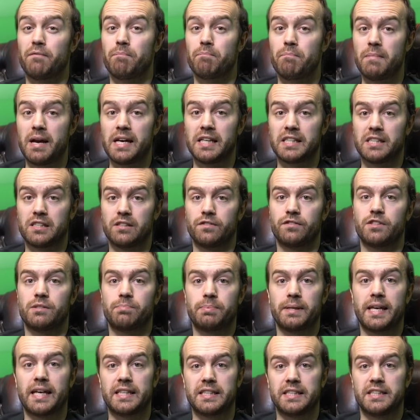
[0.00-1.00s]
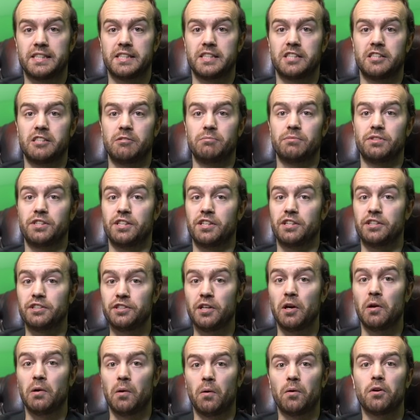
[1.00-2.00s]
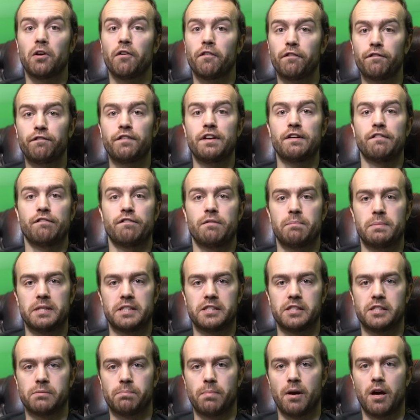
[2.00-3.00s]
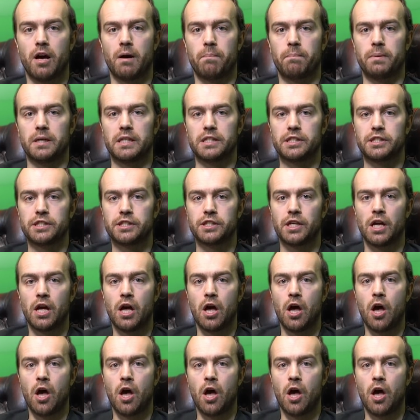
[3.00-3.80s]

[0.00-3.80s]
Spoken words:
mess of spaghetti systems that are no longer fit for business purpose.